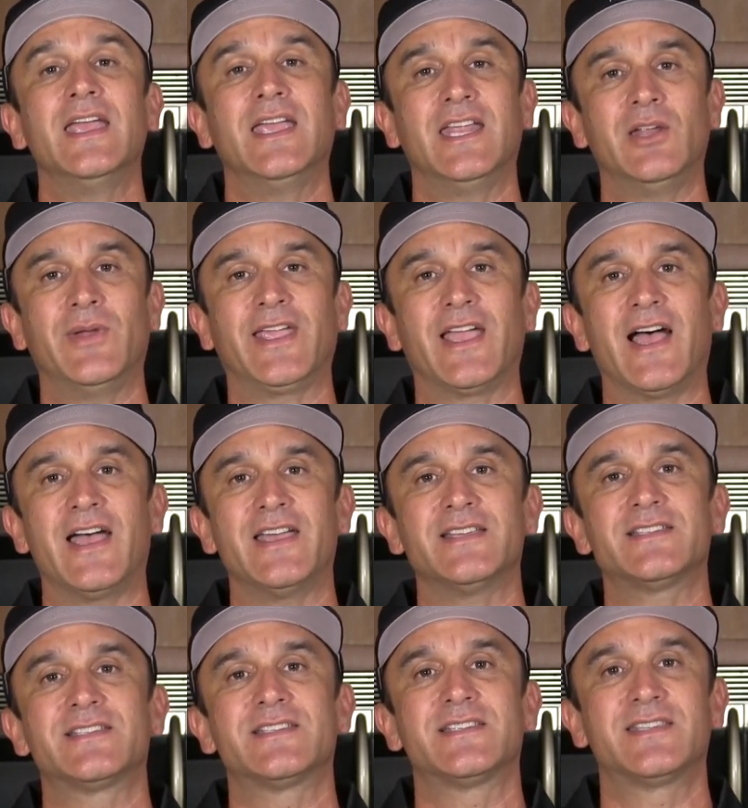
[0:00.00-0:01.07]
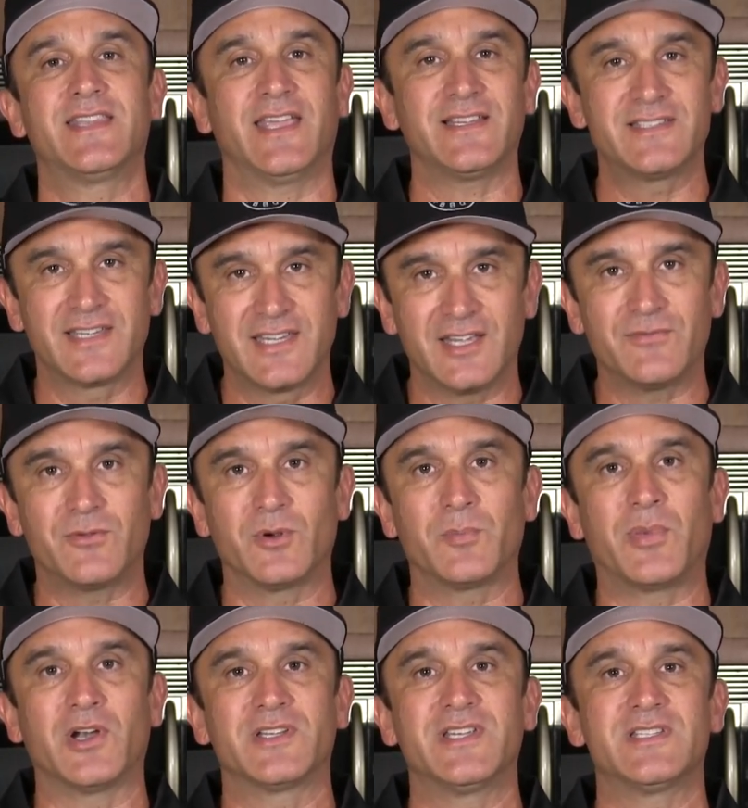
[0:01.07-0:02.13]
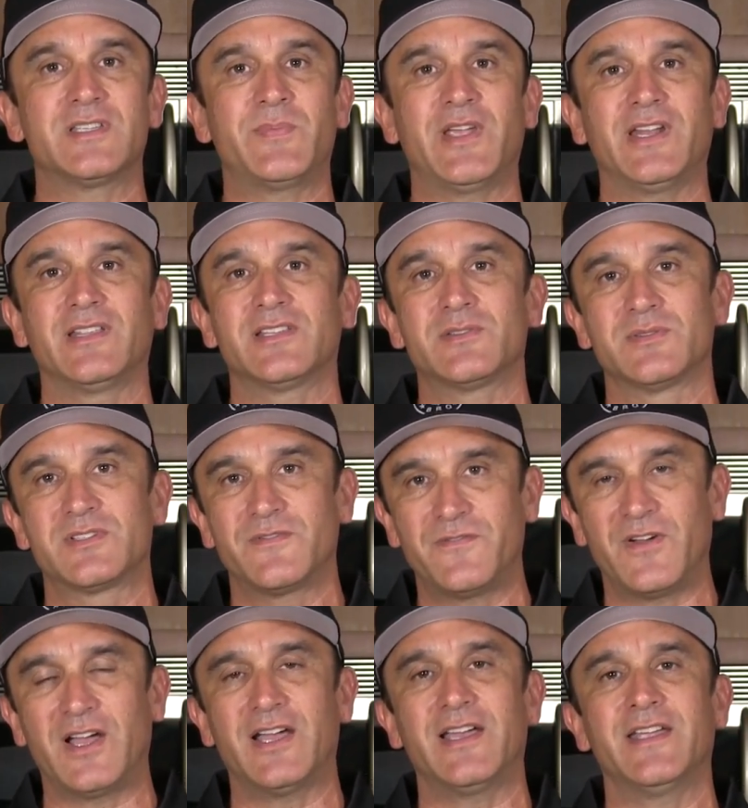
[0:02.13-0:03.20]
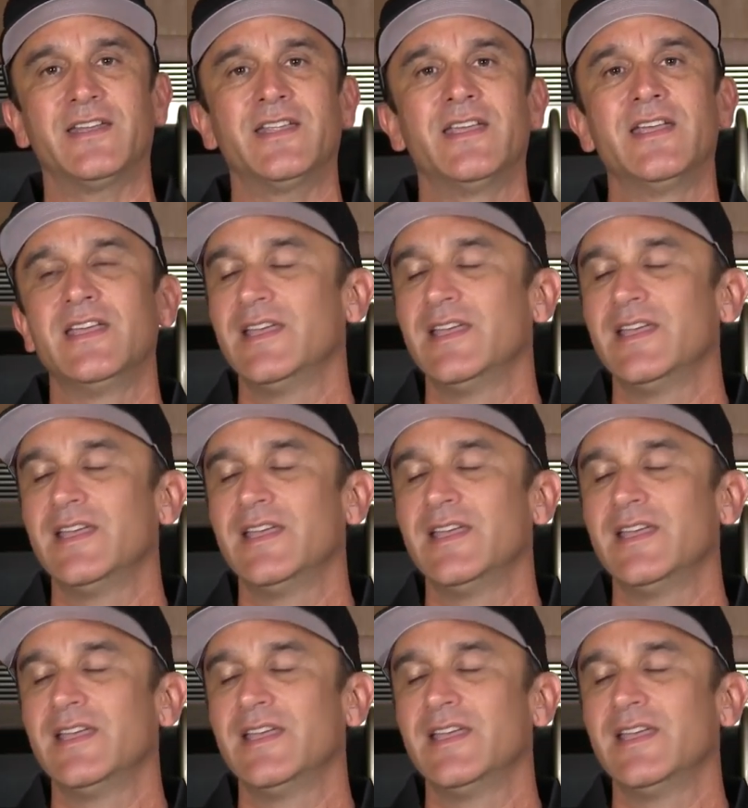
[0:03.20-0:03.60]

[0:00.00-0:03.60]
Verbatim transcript: Anyway, guys, thanks again for participating. This was fun.